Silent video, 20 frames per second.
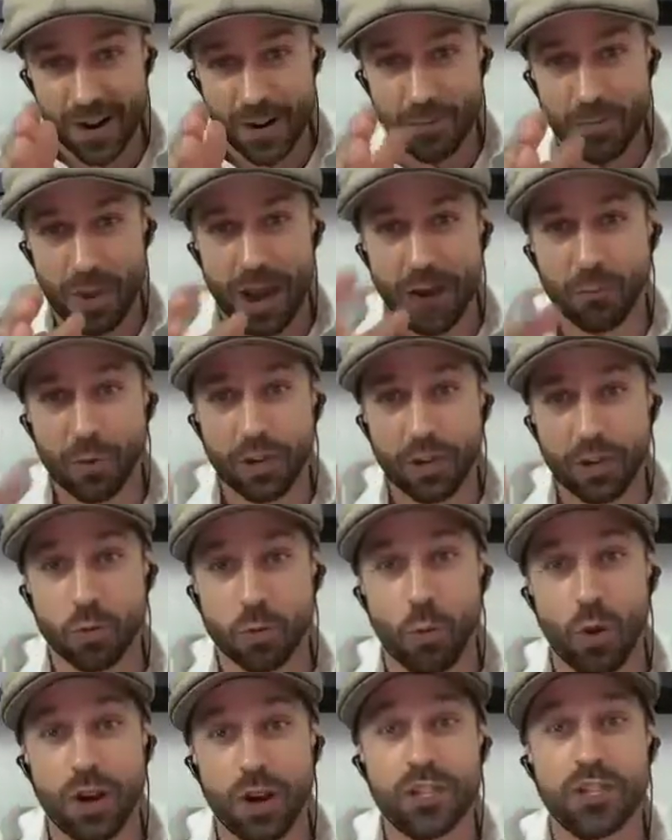by which
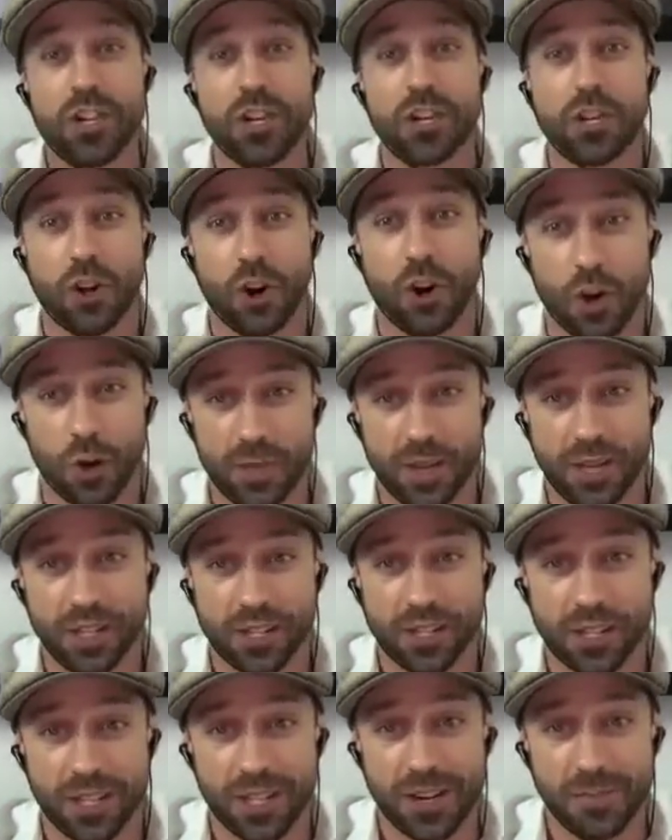one
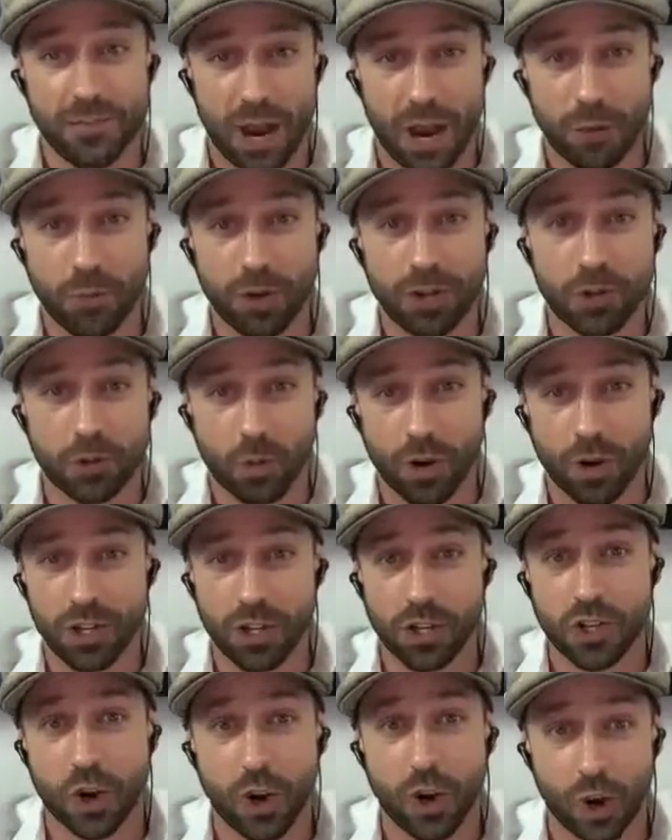determines
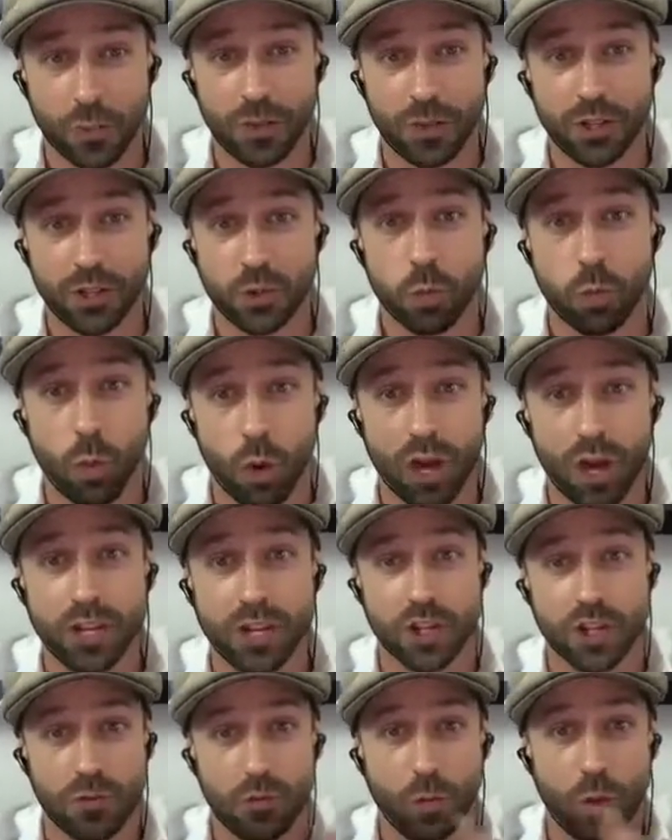
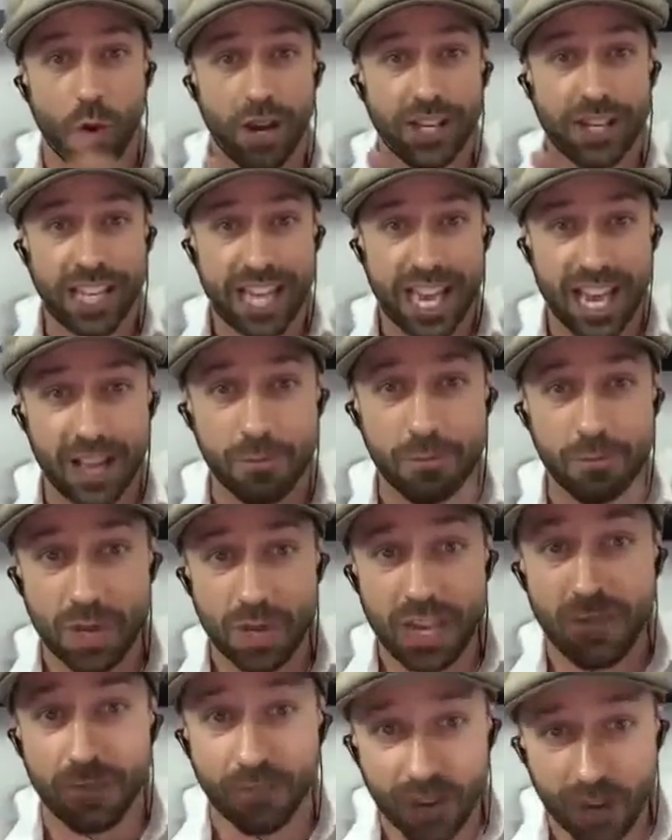what can
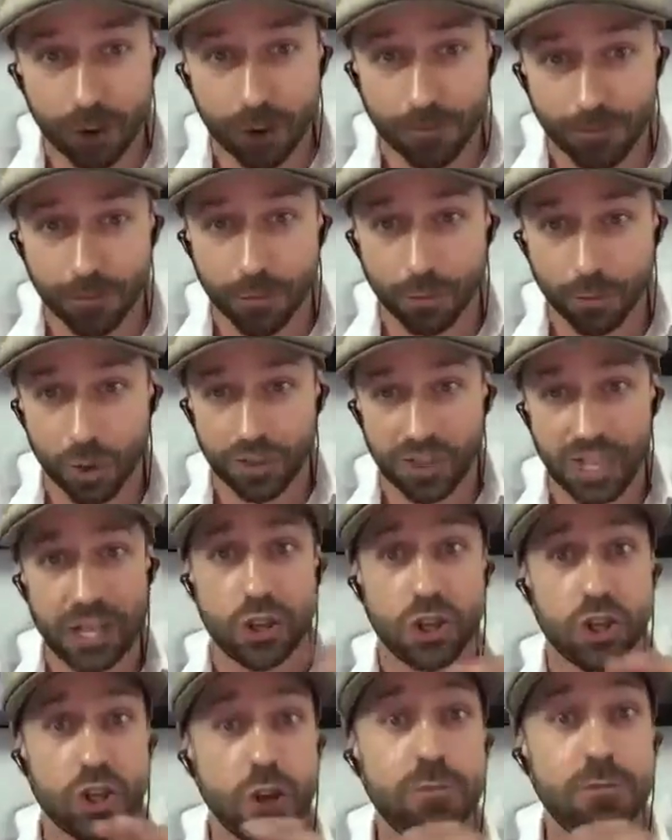be fearful, what they
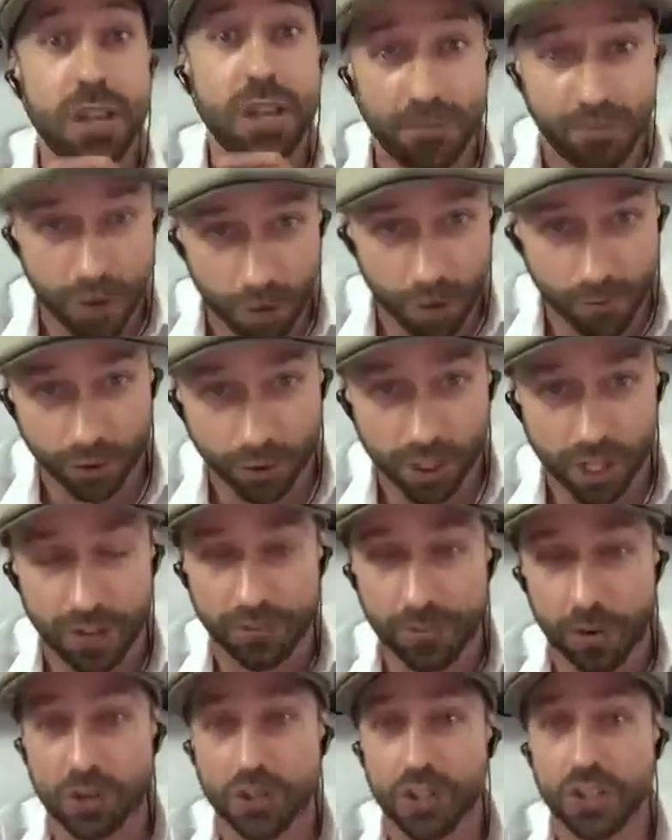should be fearful of
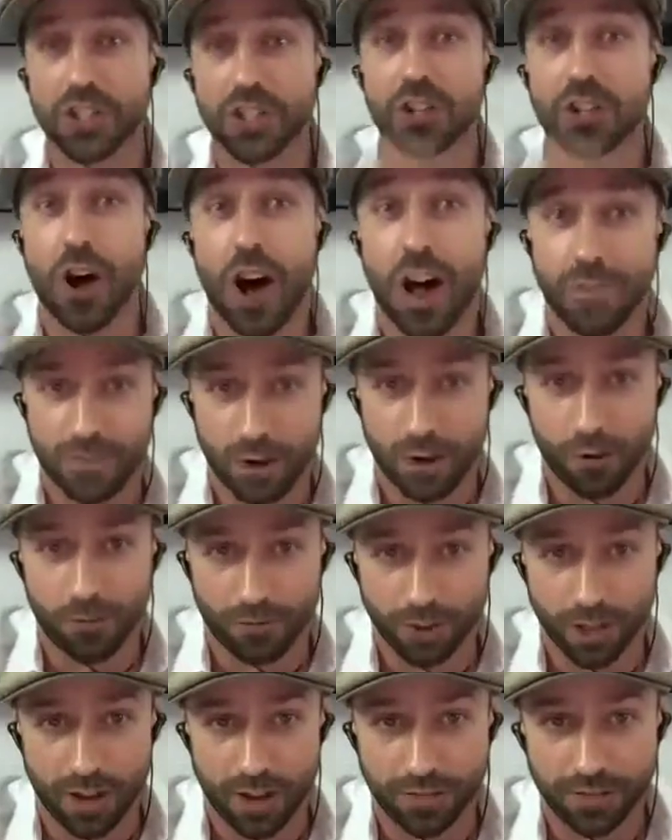versus not
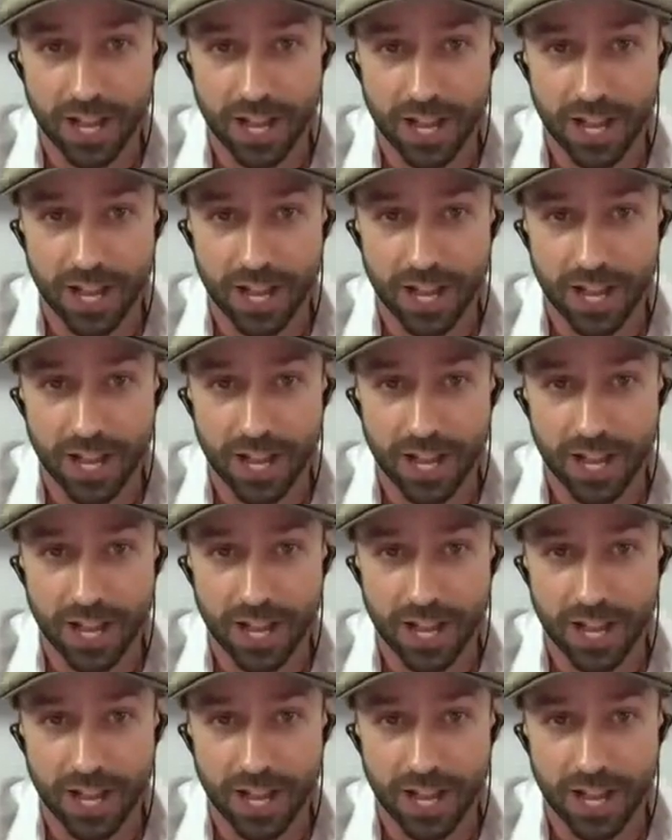fearful of.